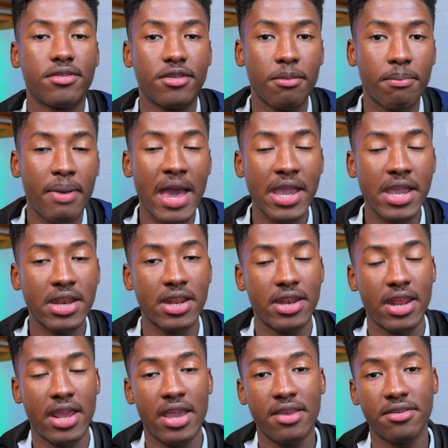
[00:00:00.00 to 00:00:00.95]
back in the
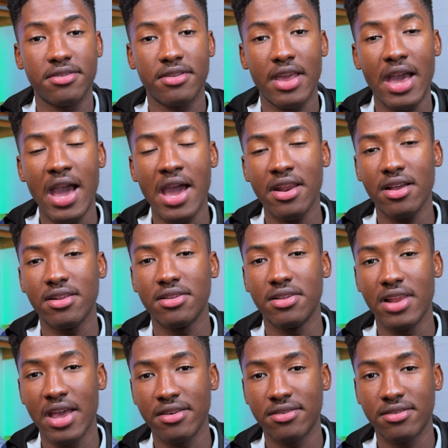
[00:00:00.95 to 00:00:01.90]
days, they had a
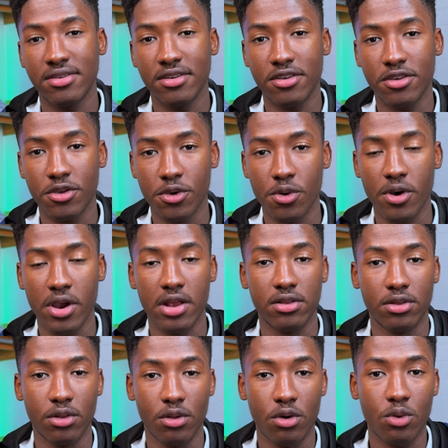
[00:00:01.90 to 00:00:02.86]
less secure
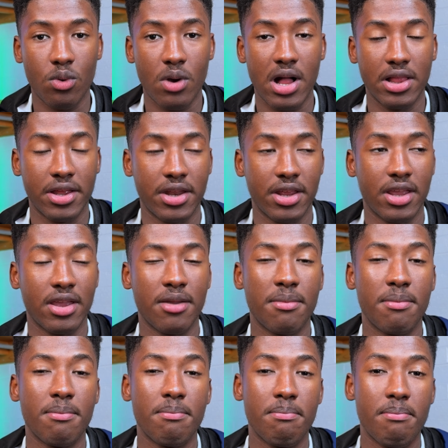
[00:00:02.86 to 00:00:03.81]
and low quality
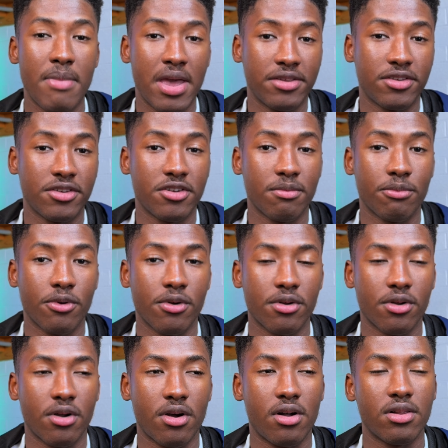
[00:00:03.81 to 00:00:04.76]
messaging
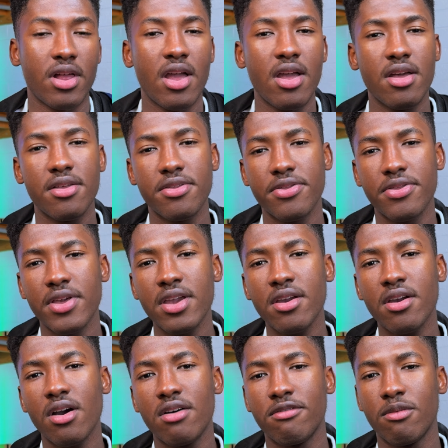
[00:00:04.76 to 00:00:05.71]
protocol.
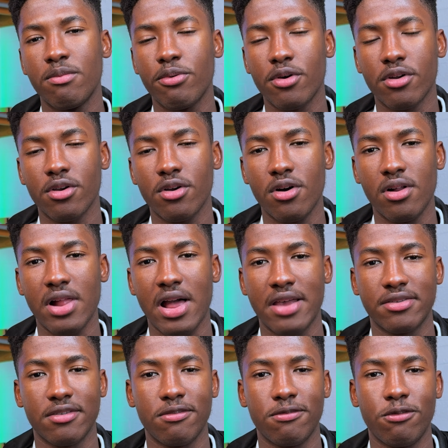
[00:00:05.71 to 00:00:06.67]
Think of a protocol
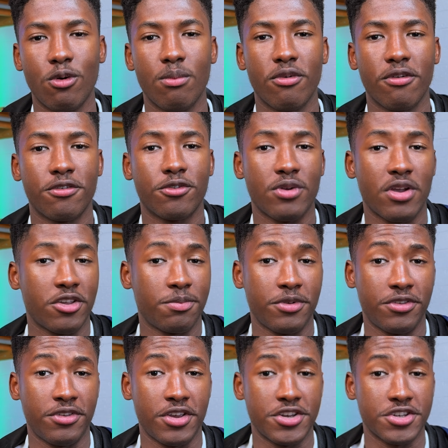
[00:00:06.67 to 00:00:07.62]
as a form of
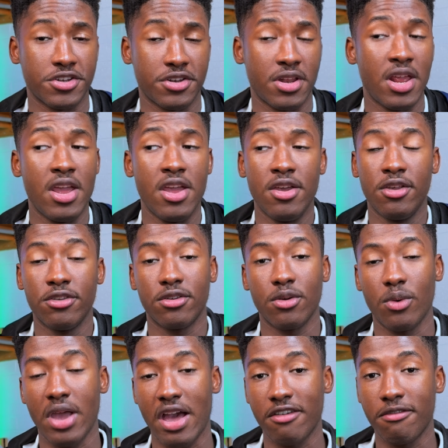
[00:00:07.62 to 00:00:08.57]
transportation. So
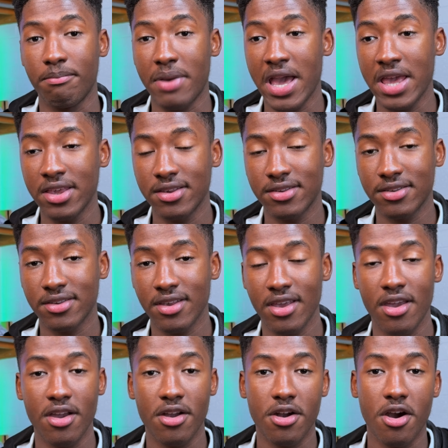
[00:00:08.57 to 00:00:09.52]
we have bikes,
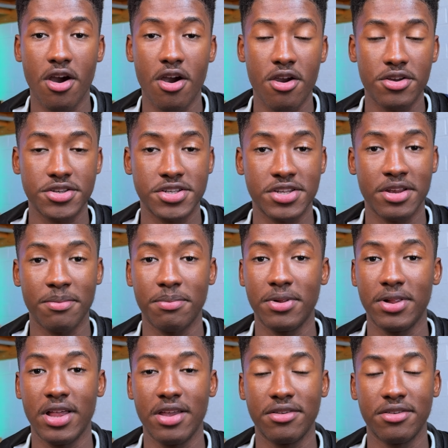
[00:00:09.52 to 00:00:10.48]
cars,
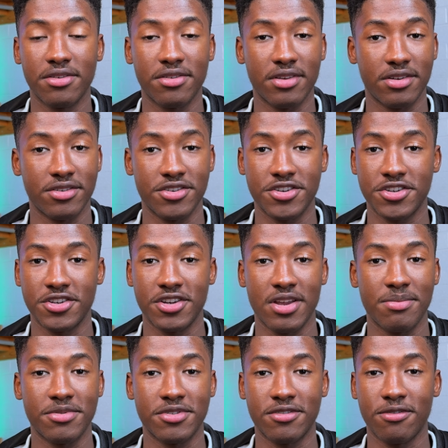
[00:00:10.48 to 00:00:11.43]
planes, and
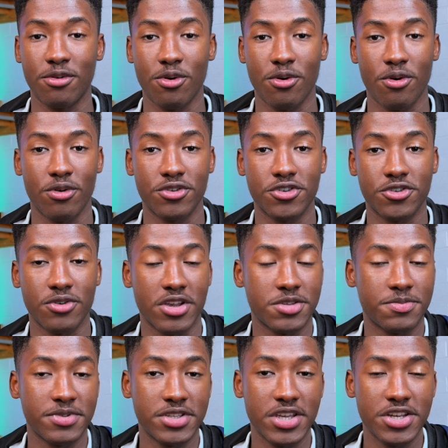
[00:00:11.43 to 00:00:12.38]
ships for
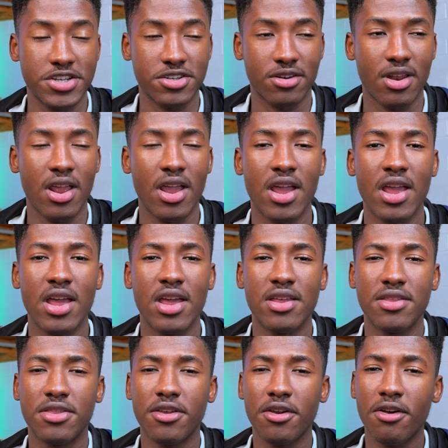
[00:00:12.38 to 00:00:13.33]
transportation.
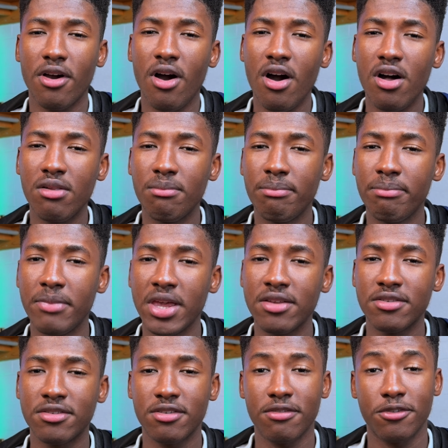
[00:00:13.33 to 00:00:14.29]
They're all
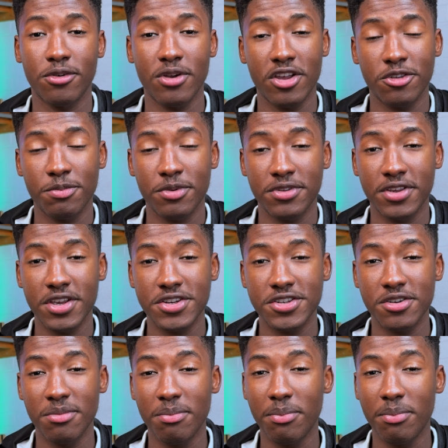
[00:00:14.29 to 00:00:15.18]
means of transportation,